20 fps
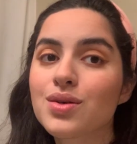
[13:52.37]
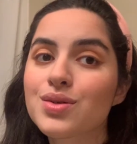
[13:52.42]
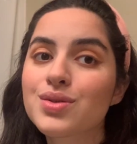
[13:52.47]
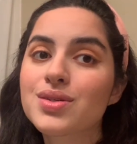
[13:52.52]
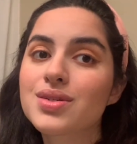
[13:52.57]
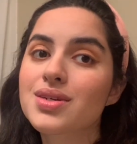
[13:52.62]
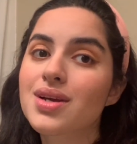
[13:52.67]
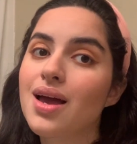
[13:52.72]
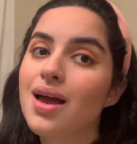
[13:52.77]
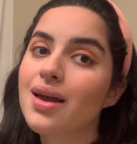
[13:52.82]

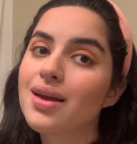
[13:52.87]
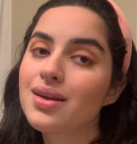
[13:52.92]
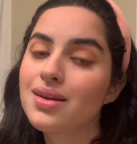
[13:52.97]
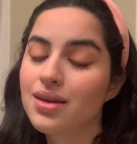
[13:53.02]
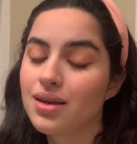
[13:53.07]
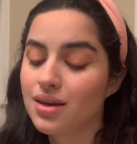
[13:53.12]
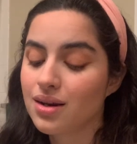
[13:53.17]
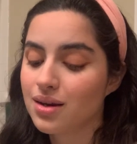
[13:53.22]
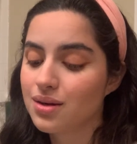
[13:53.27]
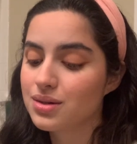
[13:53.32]
it's
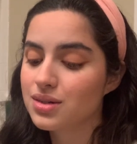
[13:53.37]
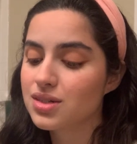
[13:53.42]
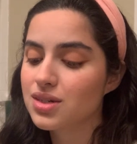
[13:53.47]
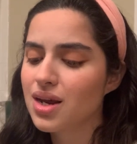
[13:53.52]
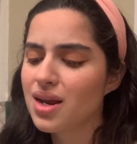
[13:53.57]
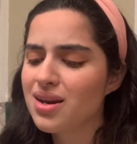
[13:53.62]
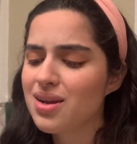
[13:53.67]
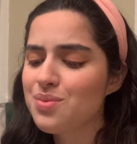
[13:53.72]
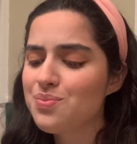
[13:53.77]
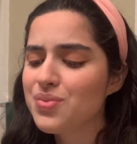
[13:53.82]
shining and
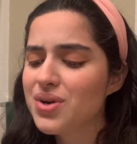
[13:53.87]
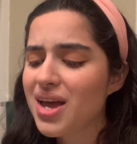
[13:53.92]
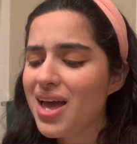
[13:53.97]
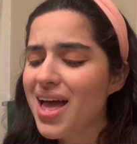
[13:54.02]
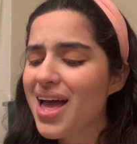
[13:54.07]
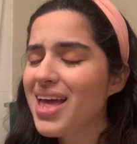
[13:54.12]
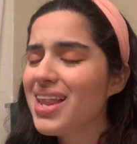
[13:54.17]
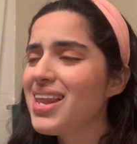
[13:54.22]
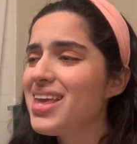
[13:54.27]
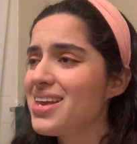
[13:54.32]
shining
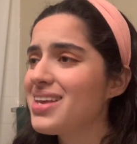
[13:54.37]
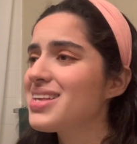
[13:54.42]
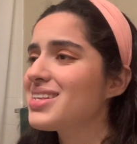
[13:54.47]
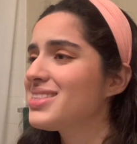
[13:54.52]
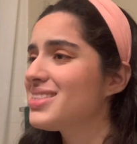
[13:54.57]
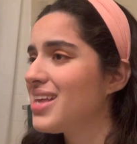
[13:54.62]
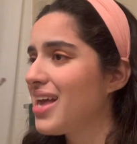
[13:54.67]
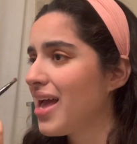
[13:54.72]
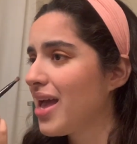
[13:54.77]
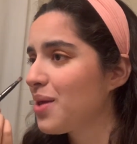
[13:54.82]
bright like a
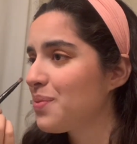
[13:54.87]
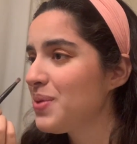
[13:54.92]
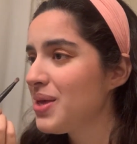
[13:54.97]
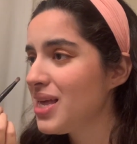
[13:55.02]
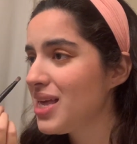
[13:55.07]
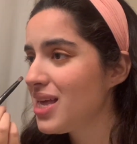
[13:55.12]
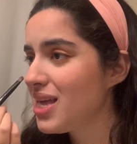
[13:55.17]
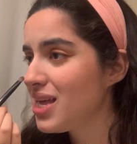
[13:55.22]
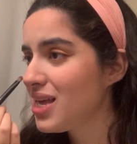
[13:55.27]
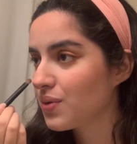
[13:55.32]

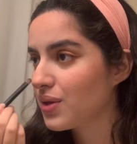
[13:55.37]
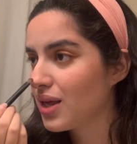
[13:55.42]
diamond.